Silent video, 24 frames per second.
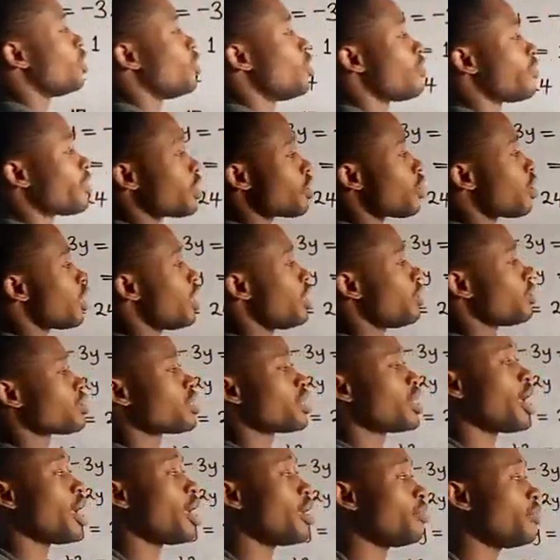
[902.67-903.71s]
the overall
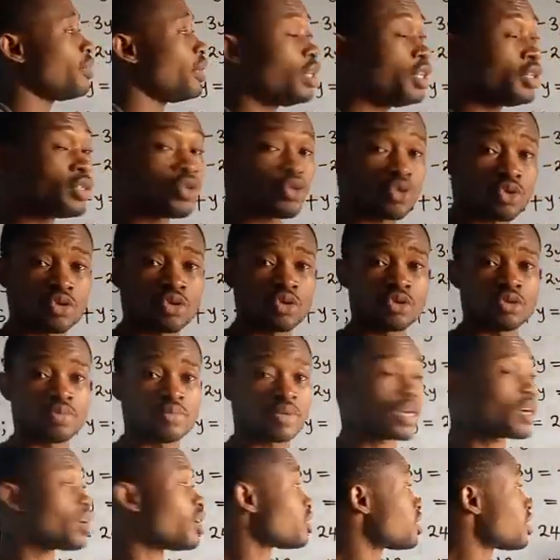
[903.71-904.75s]
LCM is 2,
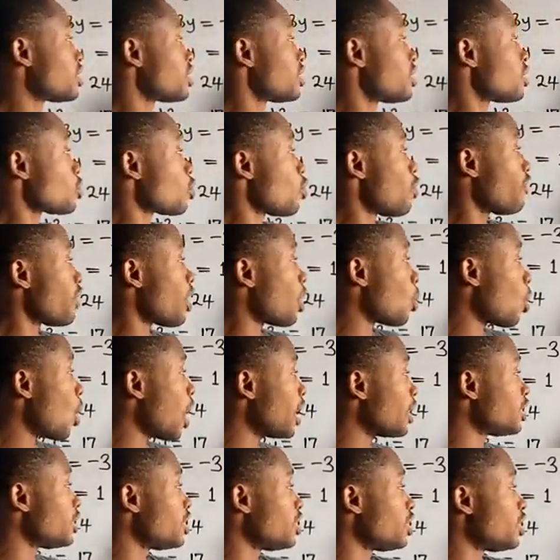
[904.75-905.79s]
because this is over
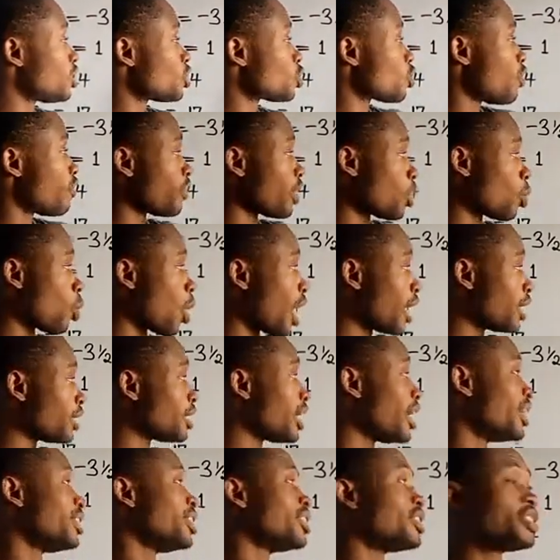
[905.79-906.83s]
1, this is over 1,
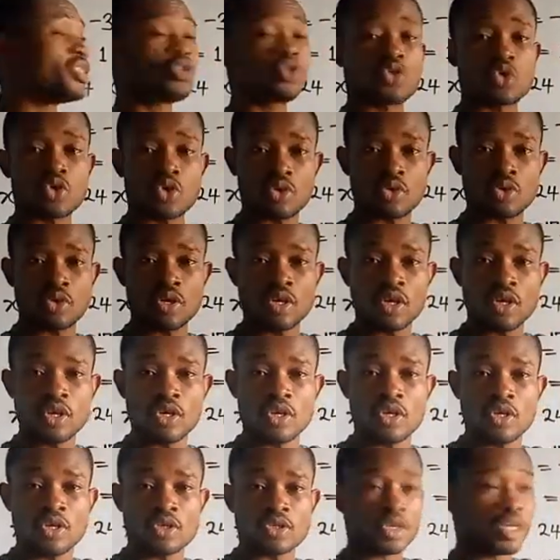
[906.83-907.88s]
and this is 2.
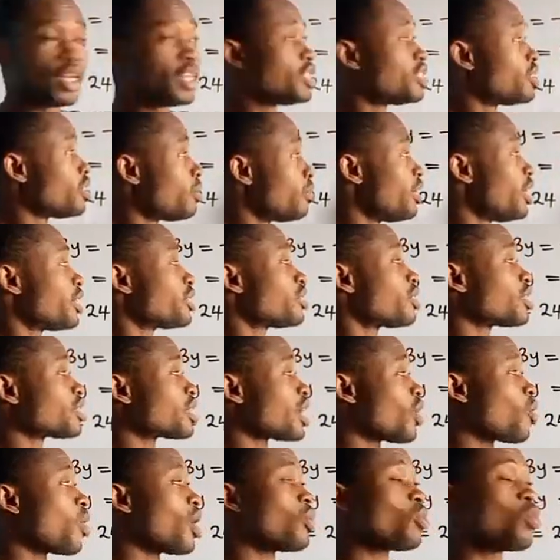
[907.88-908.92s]
So the denominators
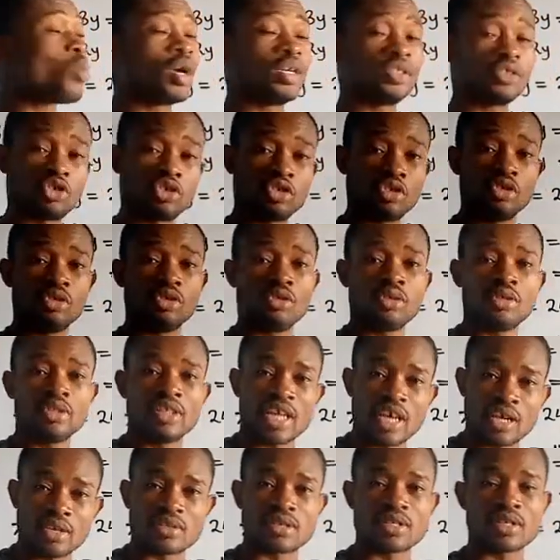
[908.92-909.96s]
are 1, 1, 2.
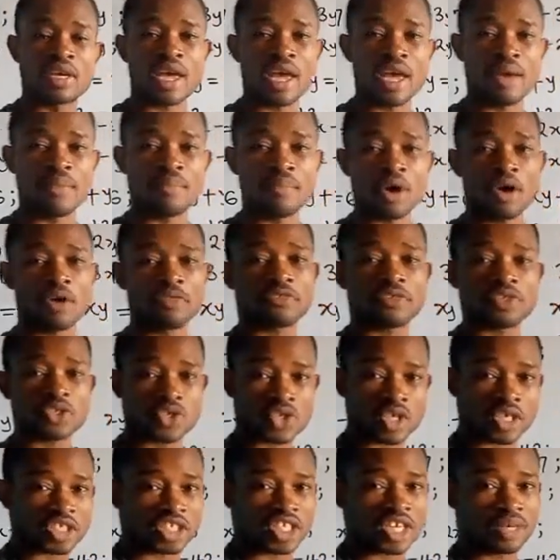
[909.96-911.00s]
The LCM of
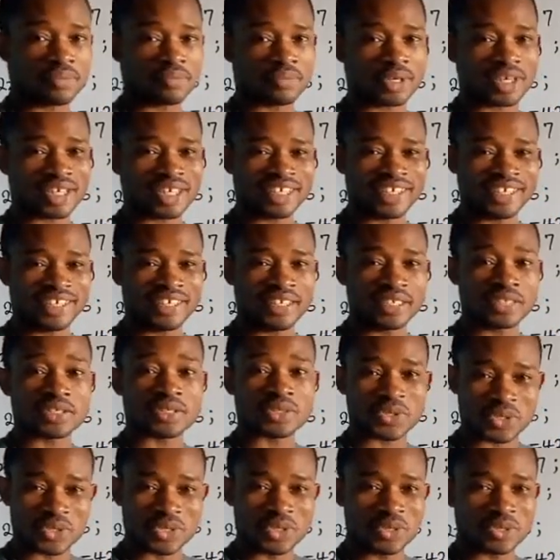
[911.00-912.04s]
such number
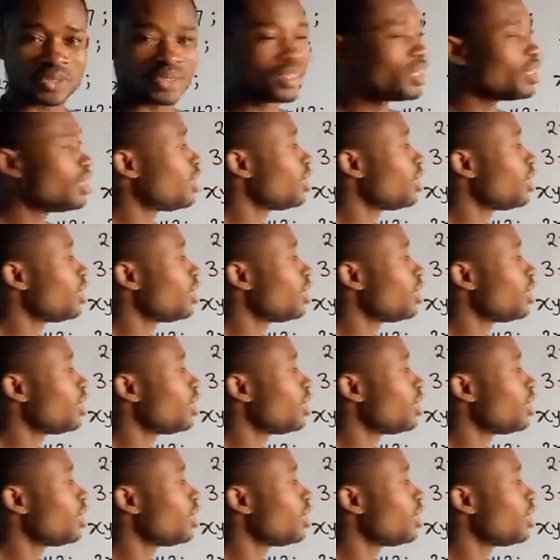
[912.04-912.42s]
is 2.